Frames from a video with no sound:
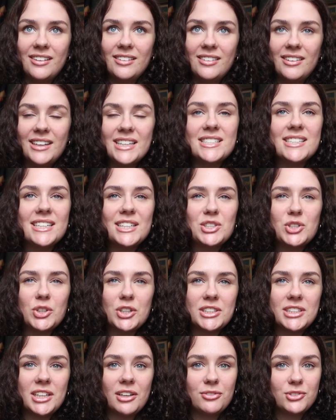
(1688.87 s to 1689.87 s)
listening to
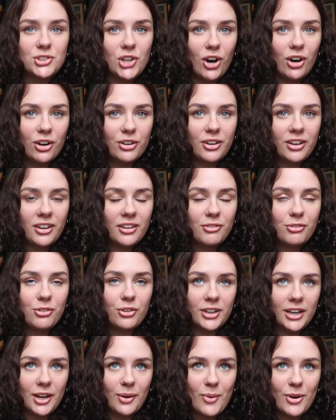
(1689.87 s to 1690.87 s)
yourself talk for
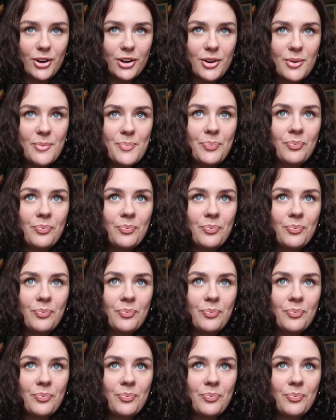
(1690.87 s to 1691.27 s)
an hour,